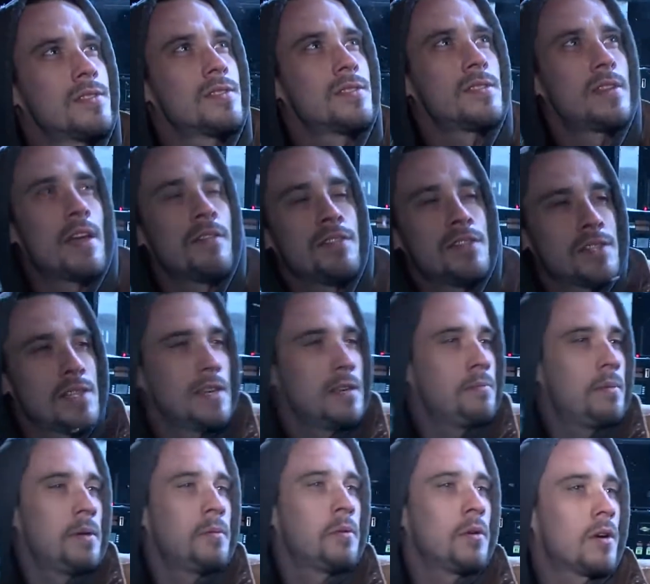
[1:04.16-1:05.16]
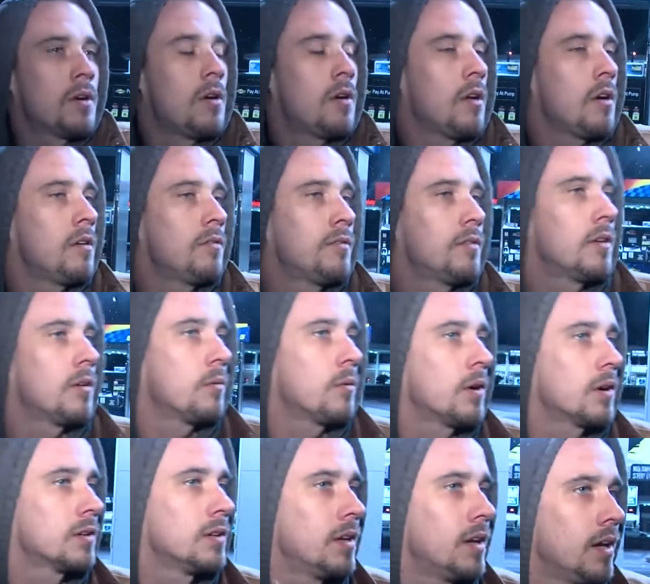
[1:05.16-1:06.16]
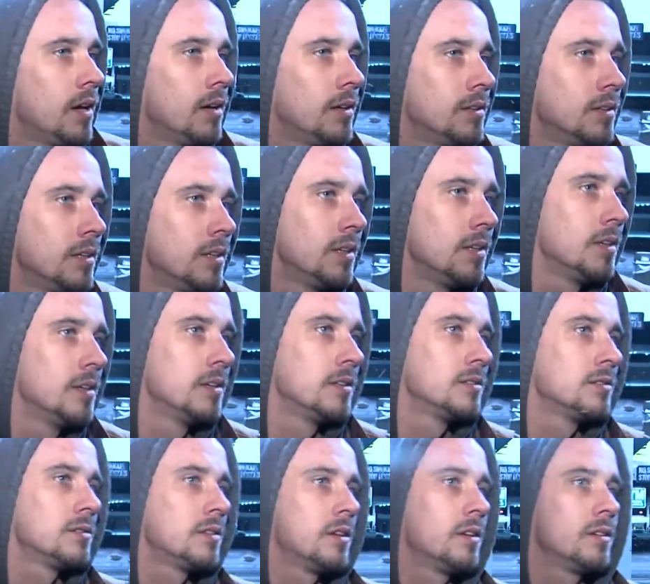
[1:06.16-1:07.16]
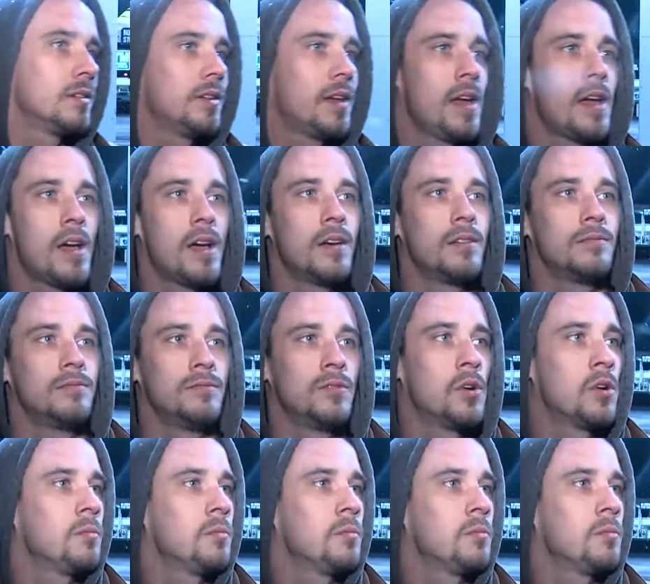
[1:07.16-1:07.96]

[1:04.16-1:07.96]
say they'll make 25 to $30 an hour each,